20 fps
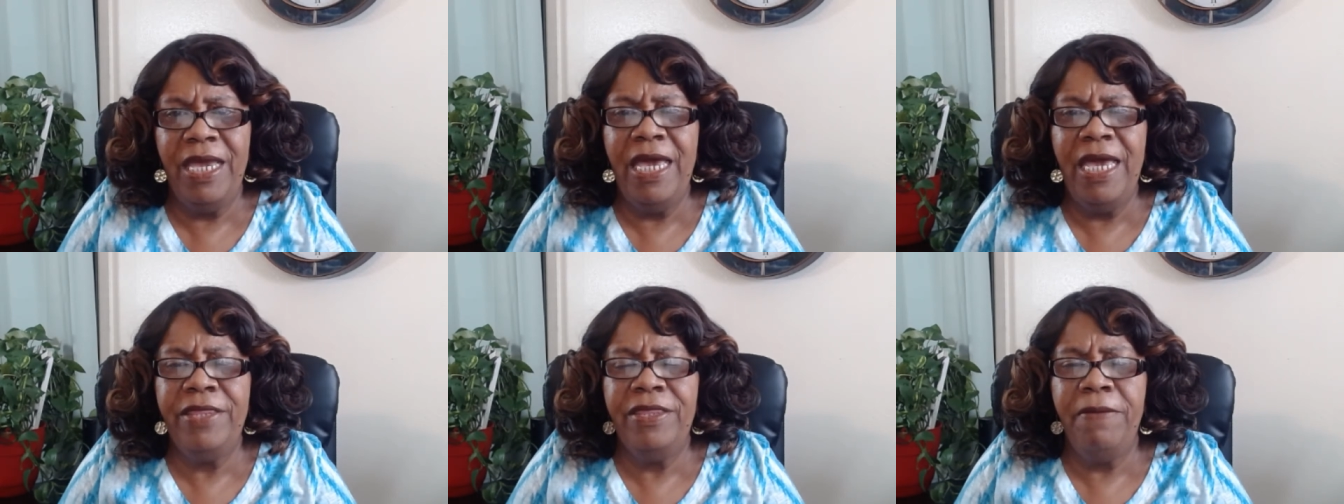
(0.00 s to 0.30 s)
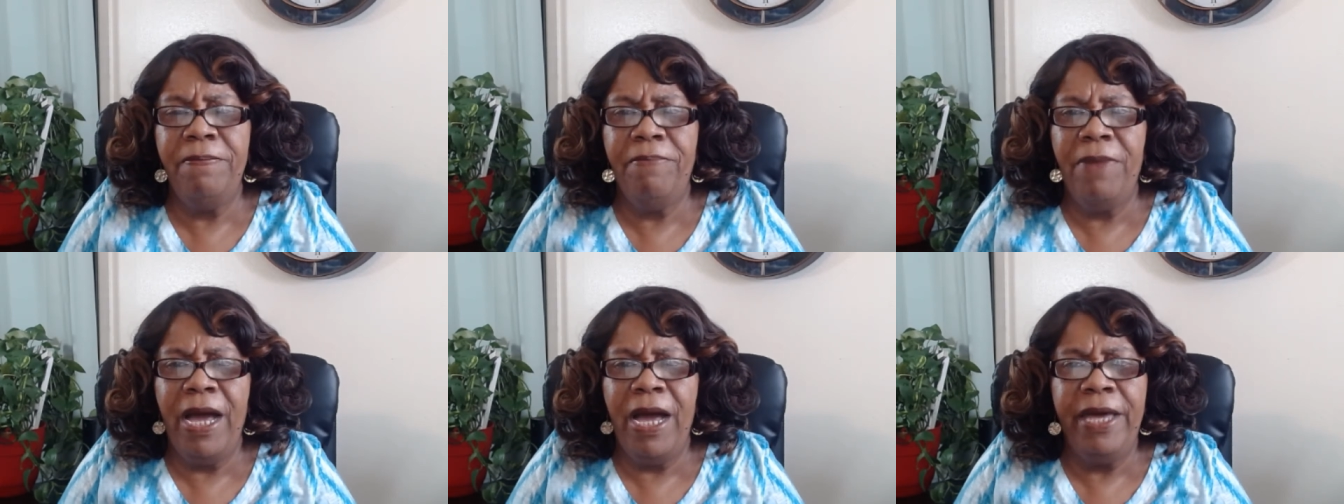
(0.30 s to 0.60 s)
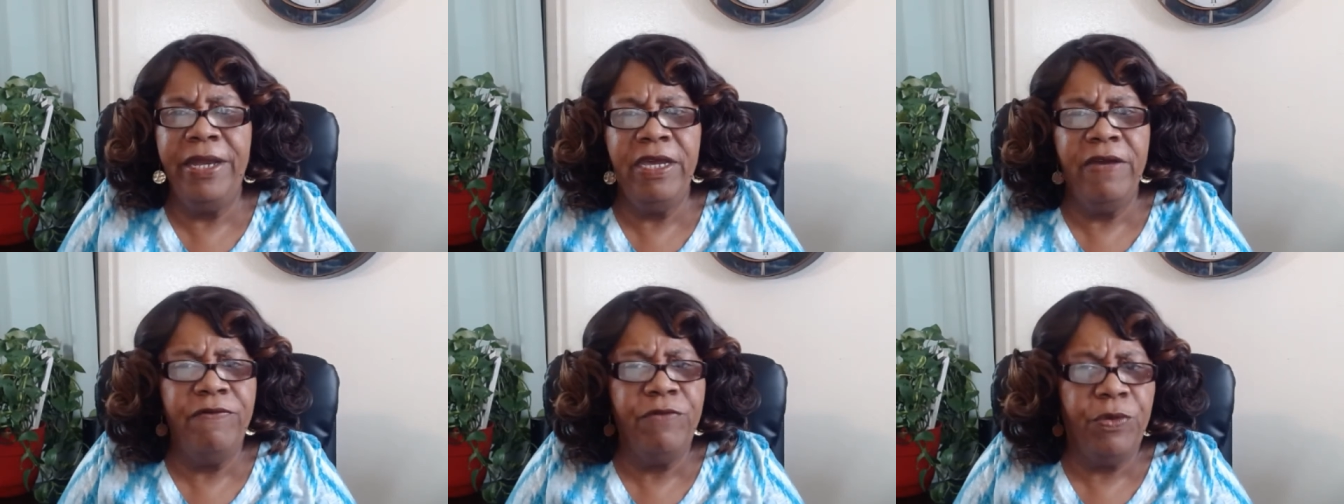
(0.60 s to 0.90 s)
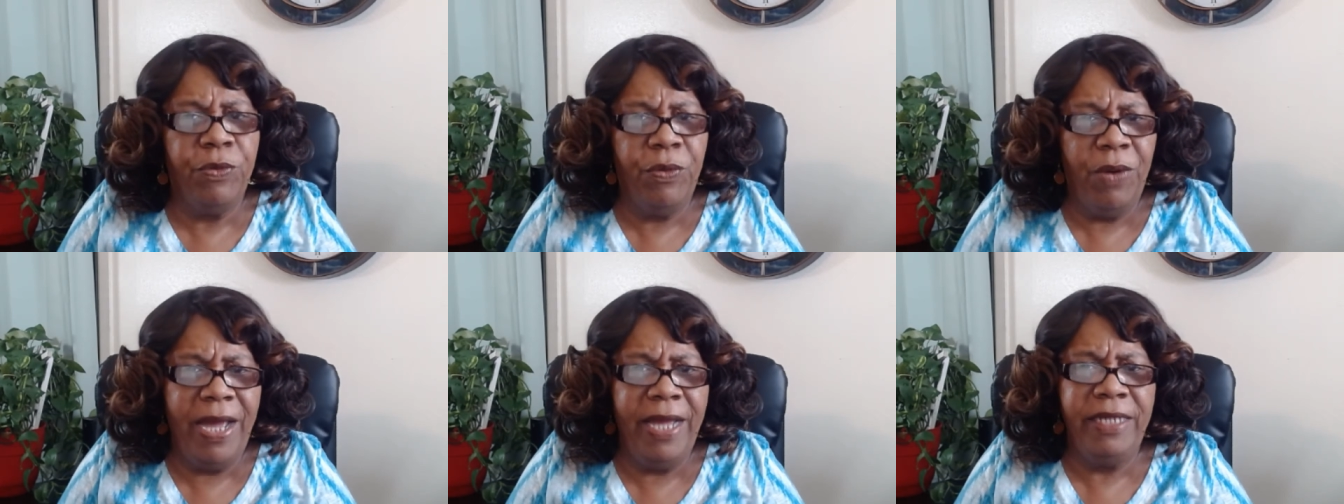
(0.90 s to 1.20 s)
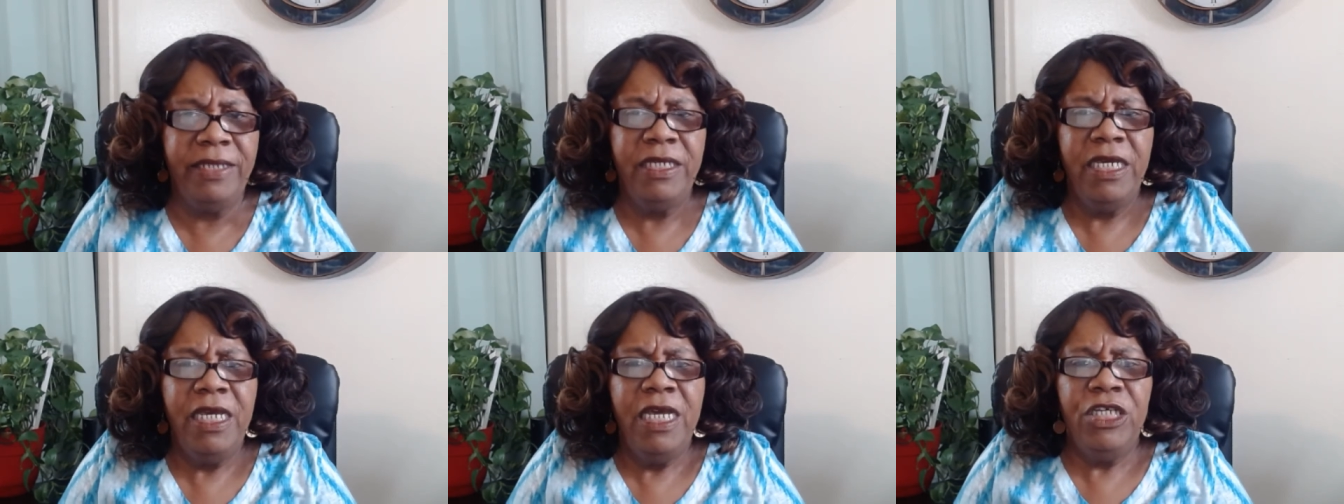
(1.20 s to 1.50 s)
as a body of
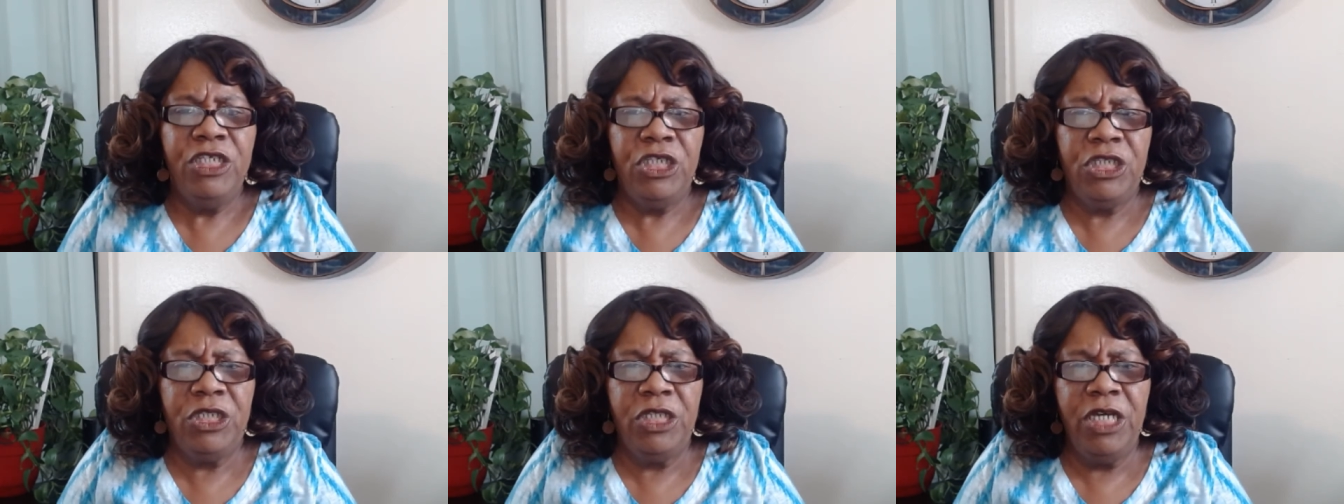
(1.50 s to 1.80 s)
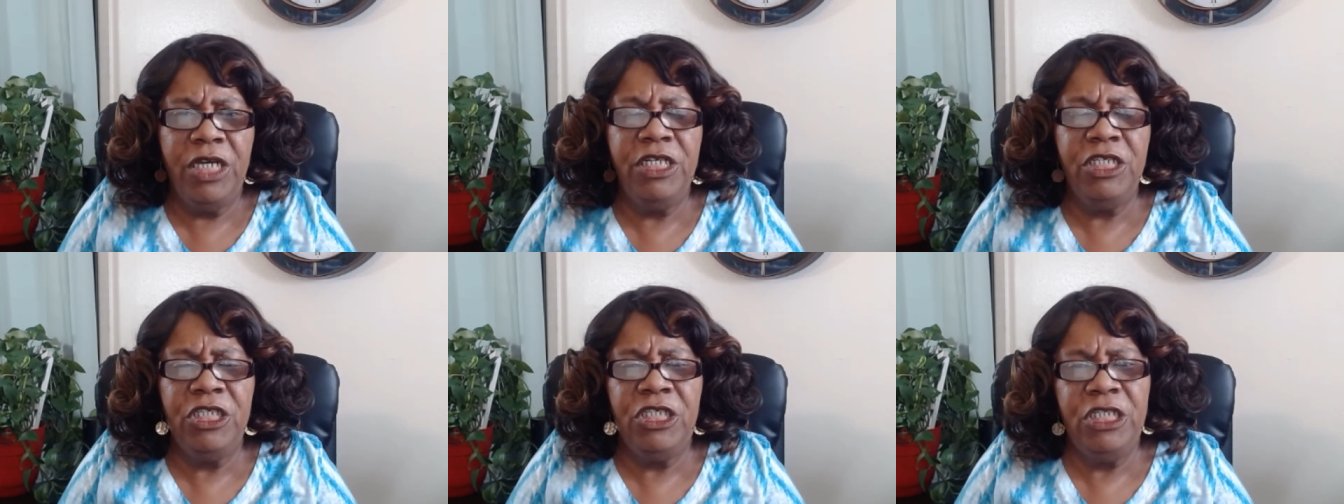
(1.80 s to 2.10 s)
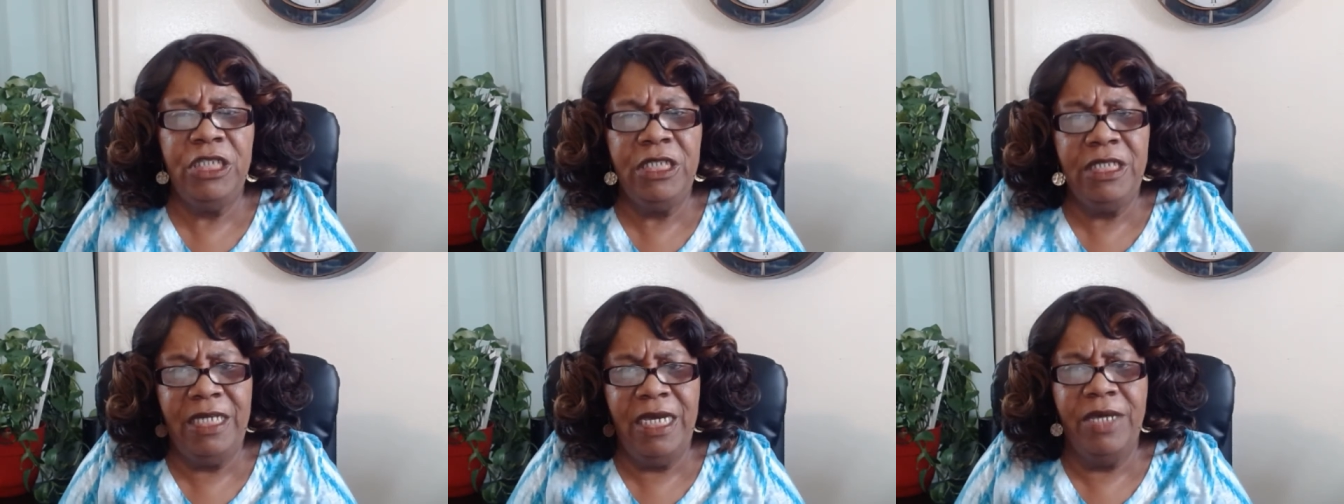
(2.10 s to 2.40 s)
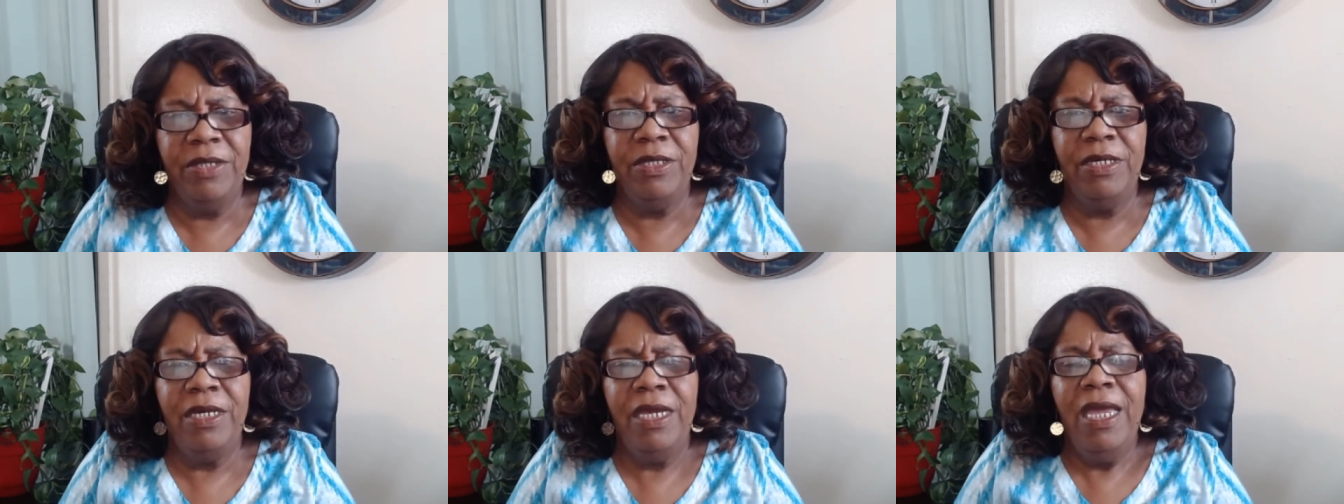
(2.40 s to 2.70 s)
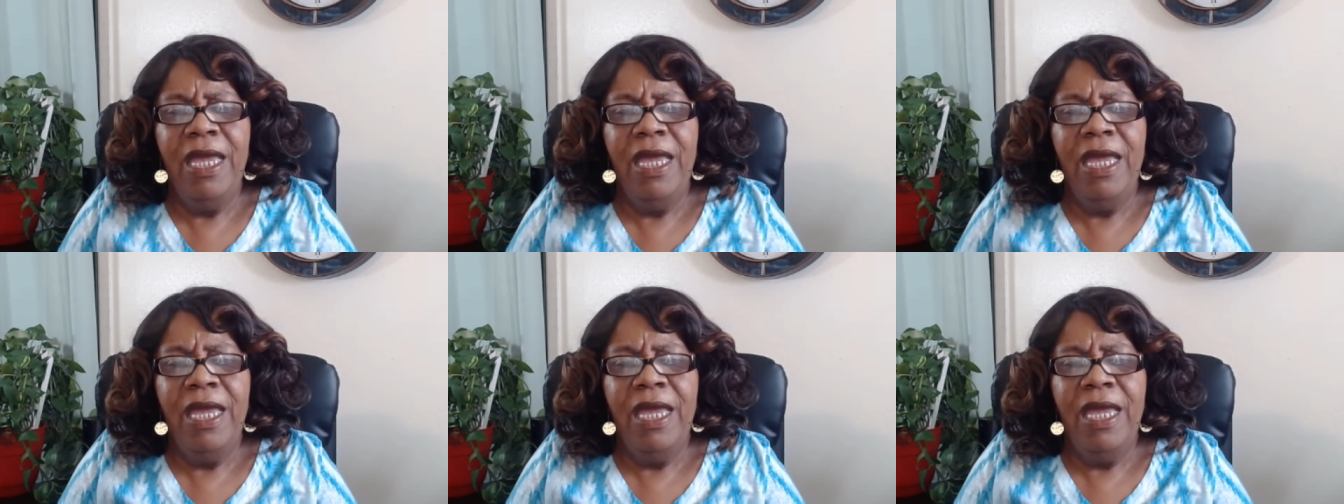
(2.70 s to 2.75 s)
Christ, studying together